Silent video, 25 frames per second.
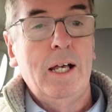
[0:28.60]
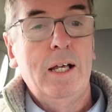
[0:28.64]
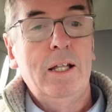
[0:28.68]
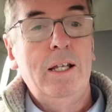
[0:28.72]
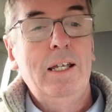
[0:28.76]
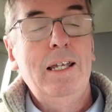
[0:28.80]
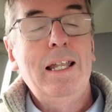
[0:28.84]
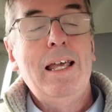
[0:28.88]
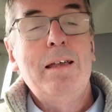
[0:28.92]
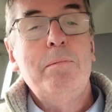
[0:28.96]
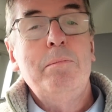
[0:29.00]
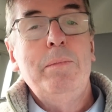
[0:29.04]

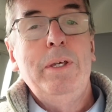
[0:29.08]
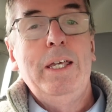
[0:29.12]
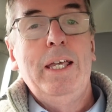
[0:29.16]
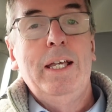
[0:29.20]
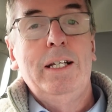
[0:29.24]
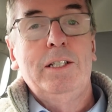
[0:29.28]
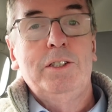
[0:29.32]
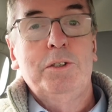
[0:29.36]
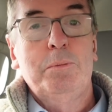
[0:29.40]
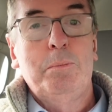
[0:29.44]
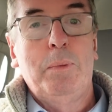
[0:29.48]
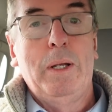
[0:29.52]
Let me
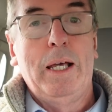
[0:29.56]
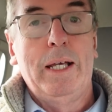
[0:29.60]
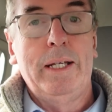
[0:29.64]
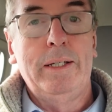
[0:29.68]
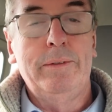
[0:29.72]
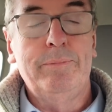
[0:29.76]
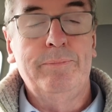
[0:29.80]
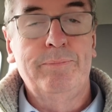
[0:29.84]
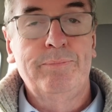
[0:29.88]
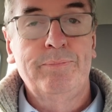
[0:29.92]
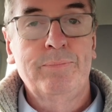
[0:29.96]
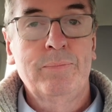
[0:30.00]

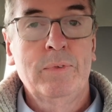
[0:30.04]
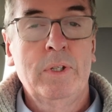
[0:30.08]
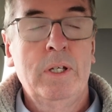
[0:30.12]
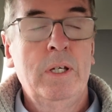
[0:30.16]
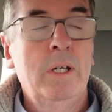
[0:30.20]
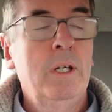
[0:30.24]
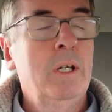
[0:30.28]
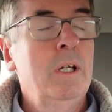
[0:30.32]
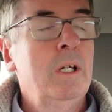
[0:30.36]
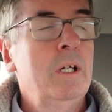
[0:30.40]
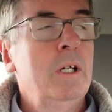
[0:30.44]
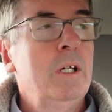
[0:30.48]
explain.
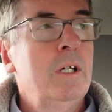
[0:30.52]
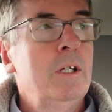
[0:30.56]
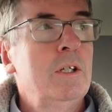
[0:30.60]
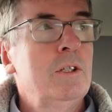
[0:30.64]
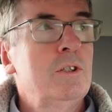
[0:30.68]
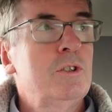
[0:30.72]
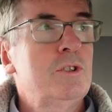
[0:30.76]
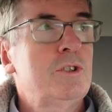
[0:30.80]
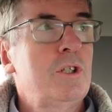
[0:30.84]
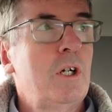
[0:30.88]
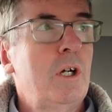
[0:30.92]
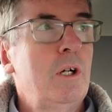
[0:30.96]

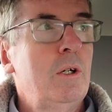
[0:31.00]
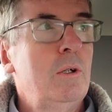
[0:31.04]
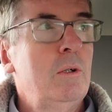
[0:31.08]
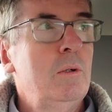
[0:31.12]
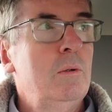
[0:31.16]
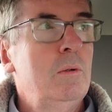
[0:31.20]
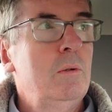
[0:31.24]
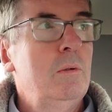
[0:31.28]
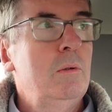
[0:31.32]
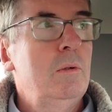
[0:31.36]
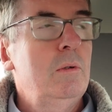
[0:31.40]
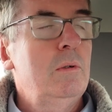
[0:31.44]

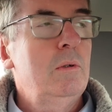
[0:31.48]
So